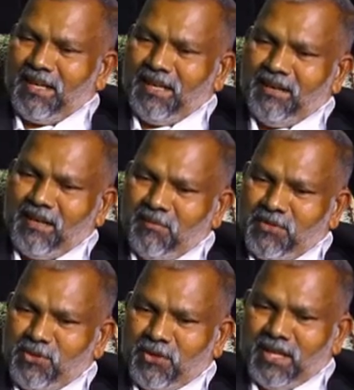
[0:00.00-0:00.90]
Uh, I'm
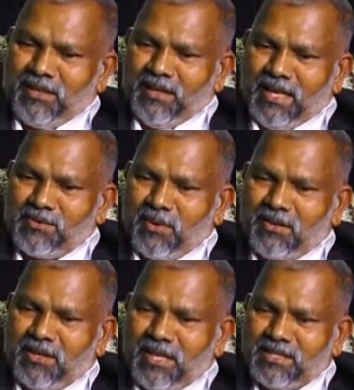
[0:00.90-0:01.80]
sure that that's one
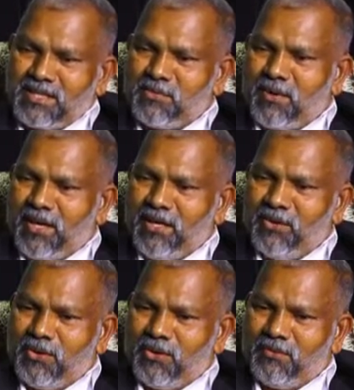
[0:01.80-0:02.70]
of the reasons why
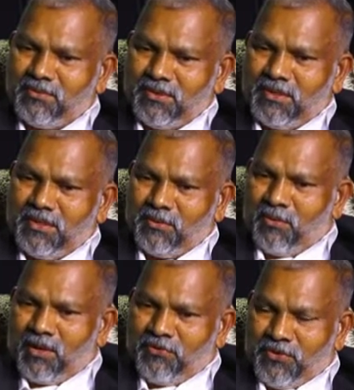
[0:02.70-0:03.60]
your
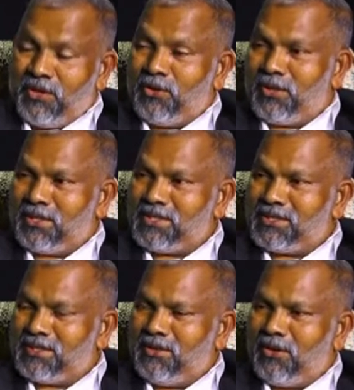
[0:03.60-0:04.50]
one of your
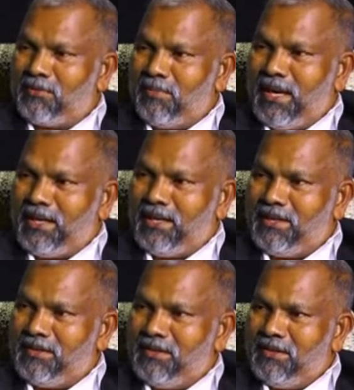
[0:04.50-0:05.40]
daughters got
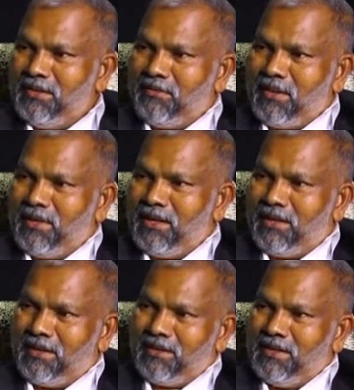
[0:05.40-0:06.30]
married from
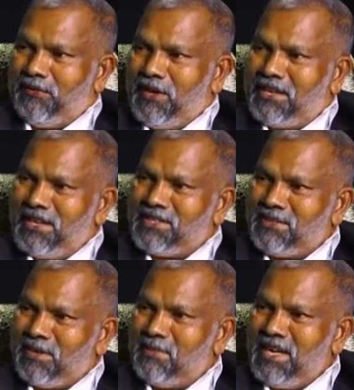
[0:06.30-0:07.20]
a different
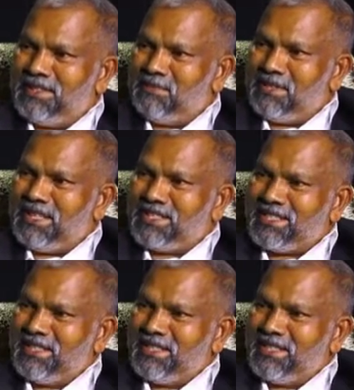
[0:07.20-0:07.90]
culture, from Andhra Pradesh.